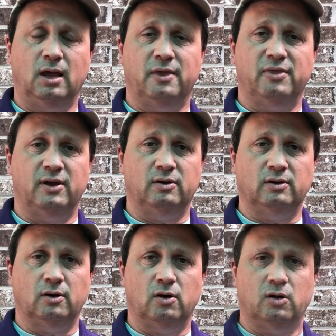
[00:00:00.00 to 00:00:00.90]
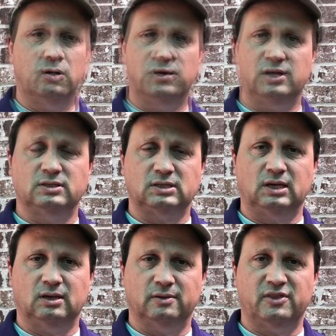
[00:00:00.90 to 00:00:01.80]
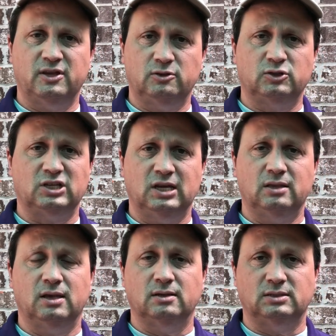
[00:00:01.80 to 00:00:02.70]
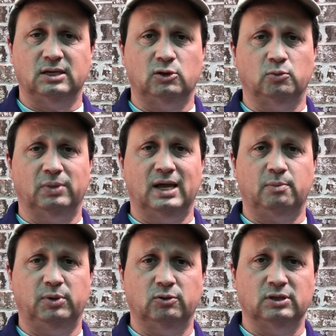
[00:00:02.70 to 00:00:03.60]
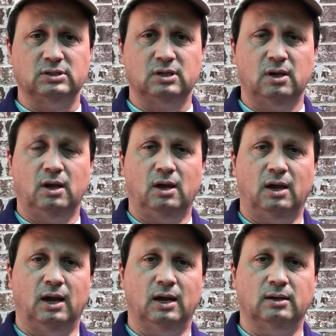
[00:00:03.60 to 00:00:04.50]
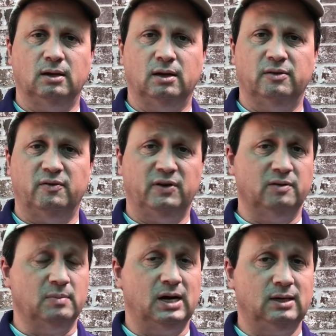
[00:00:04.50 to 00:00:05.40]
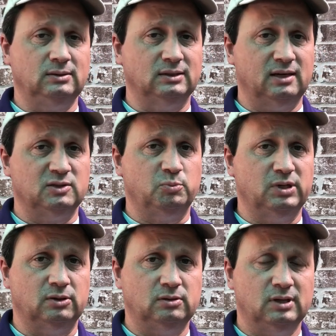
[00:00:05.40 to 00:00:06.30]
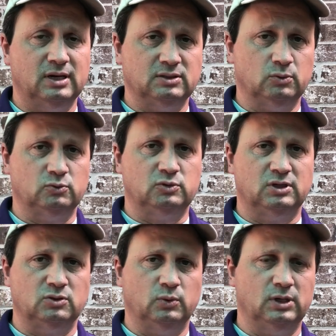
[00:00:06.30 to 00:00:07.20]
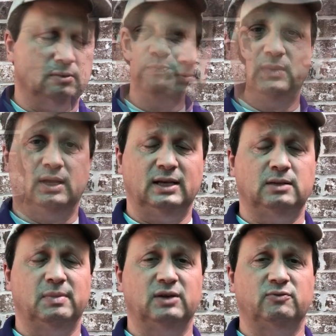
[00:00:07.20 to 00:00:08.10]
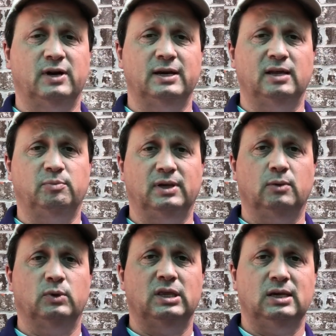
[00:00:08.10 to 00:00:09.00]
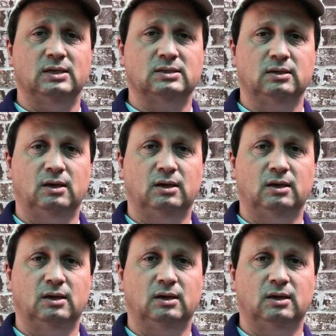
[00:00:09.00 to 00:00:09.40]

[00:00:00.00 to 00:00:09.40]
They are thinner skinned than, say, your black beauties. And they're very mild and not as bitter as those as well. I like to make fried eggplant with these.